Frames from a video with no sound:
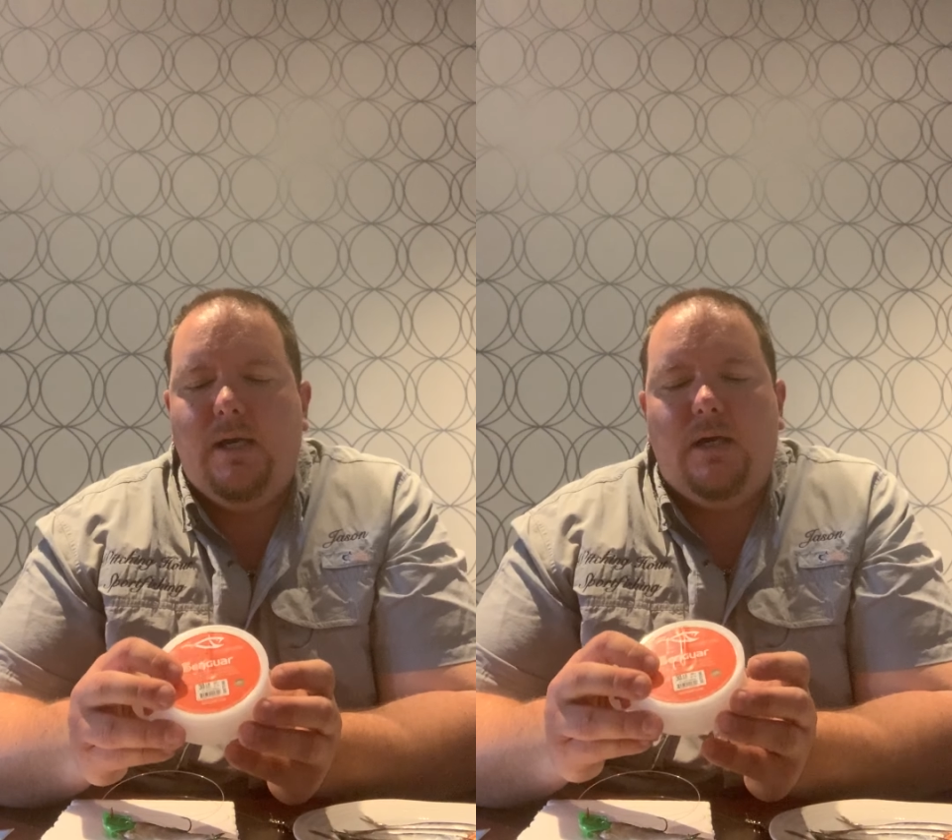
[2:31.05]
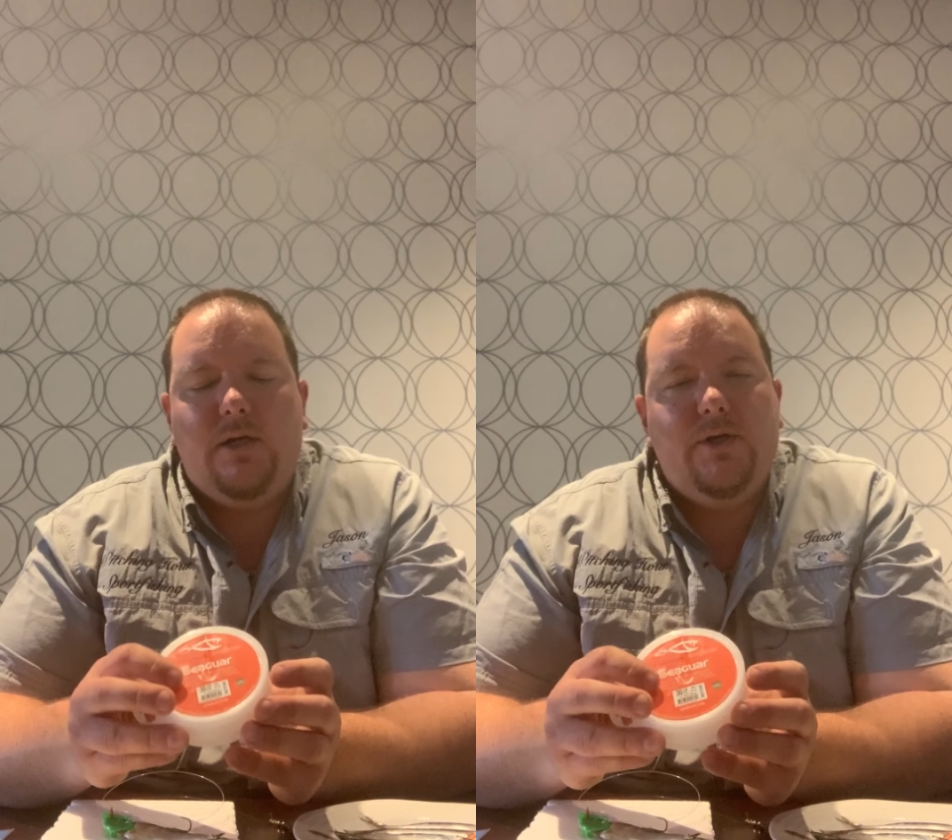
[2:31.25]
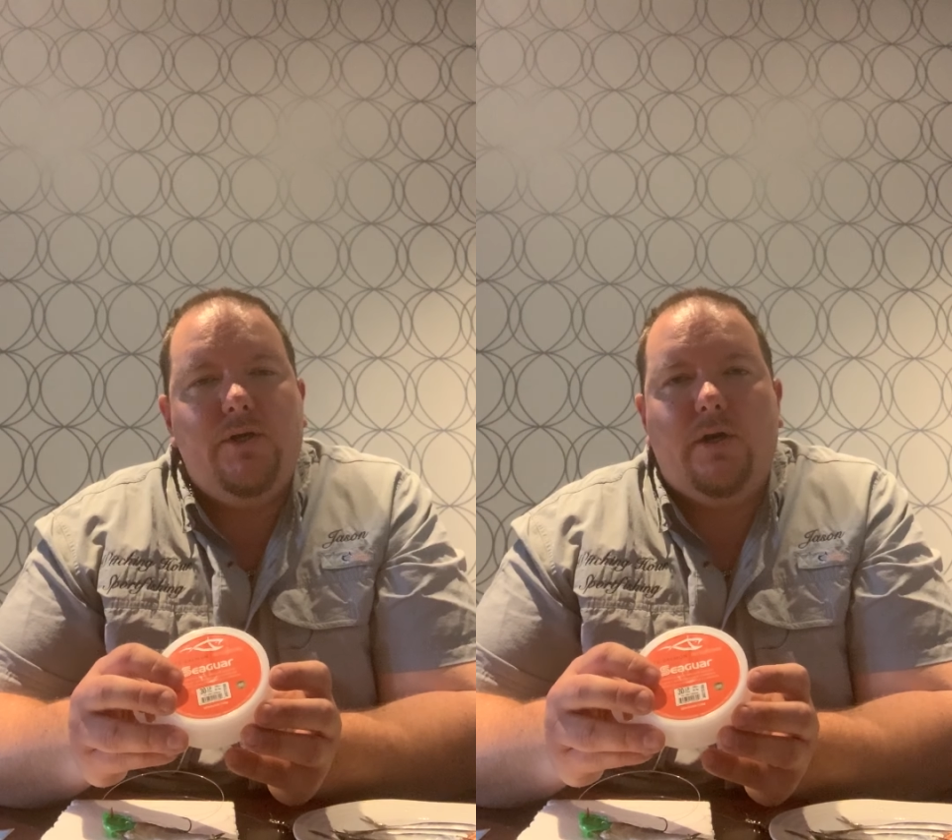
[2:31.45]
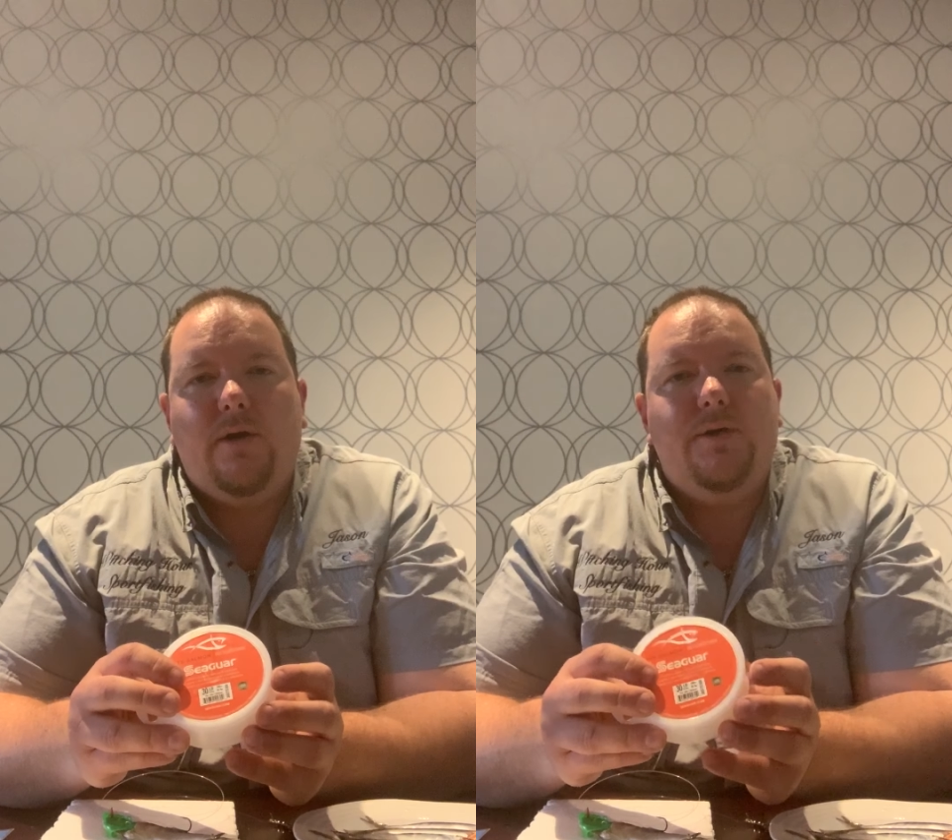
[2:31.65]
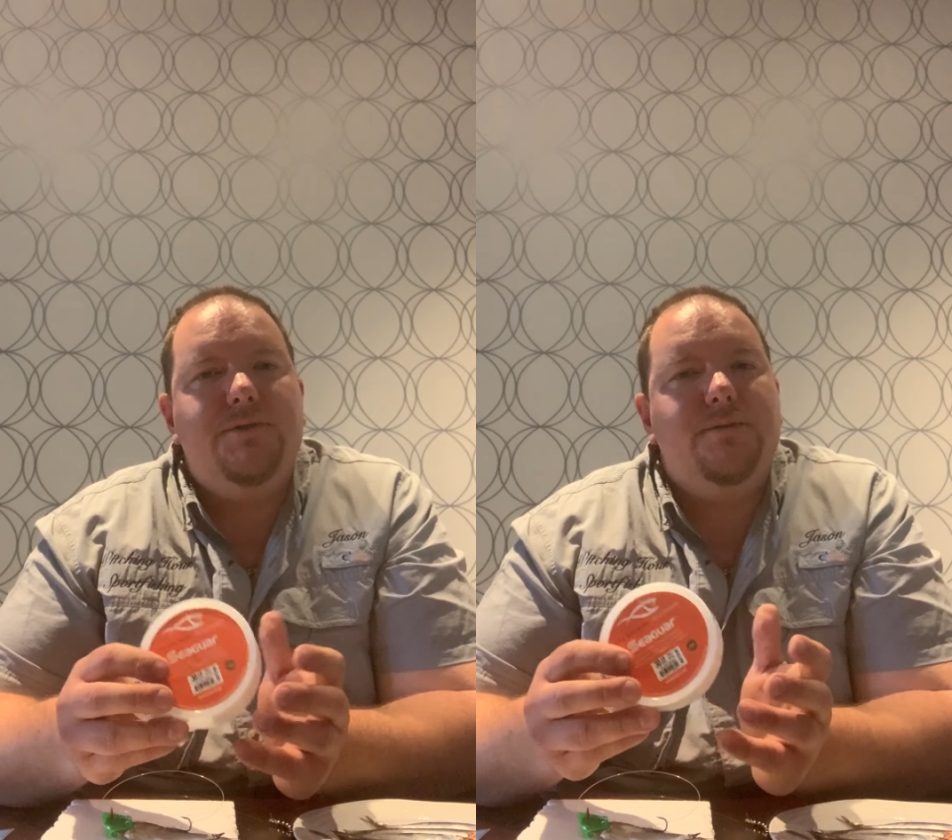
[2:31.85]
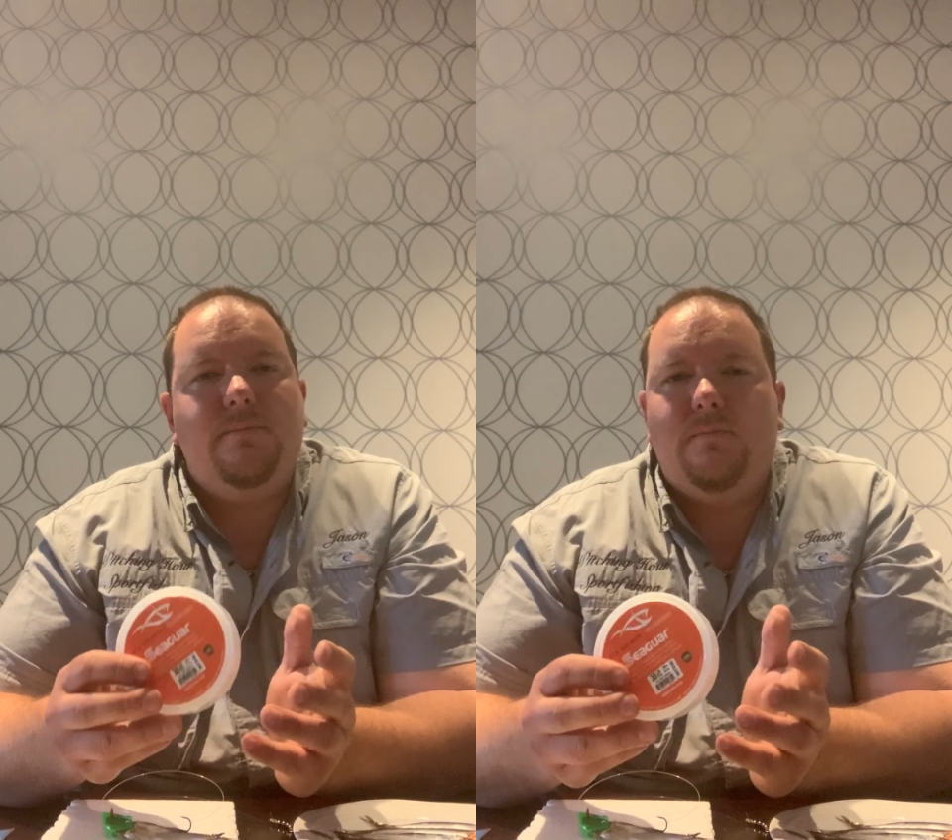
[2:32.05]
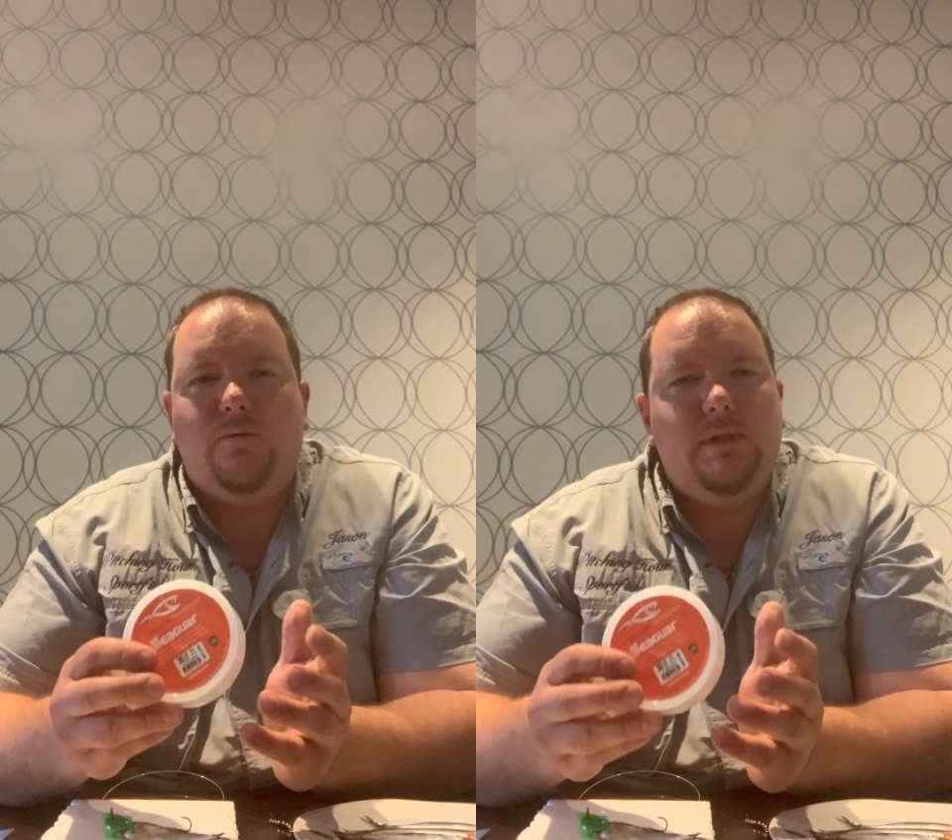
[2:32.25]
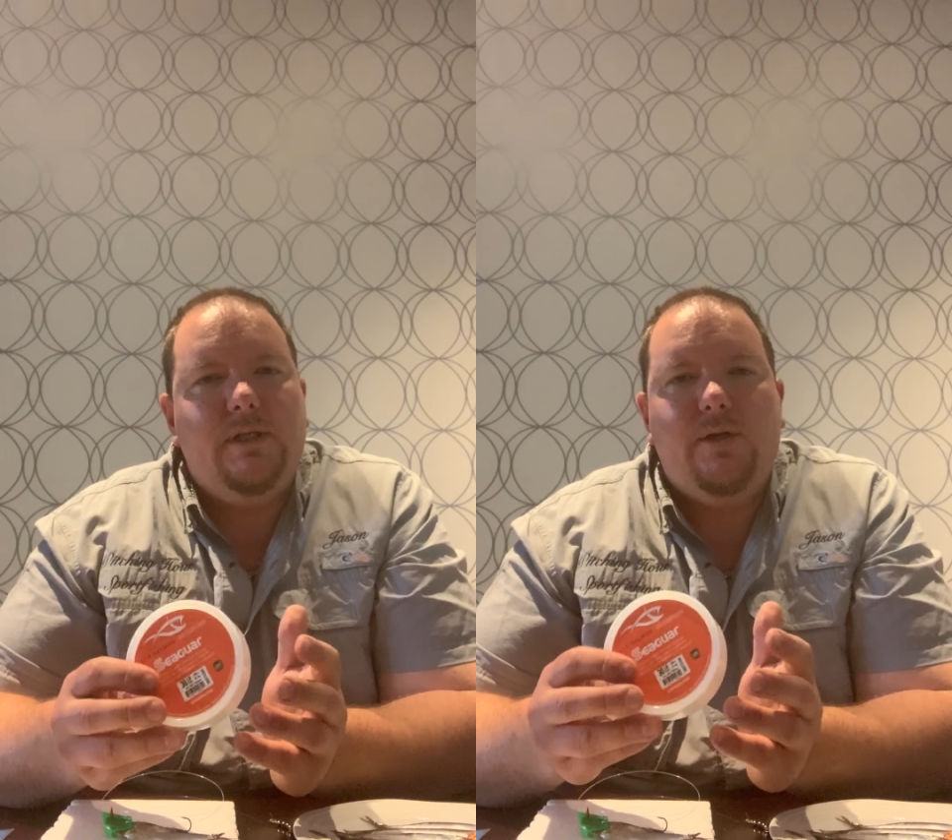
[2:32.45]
100 yards, really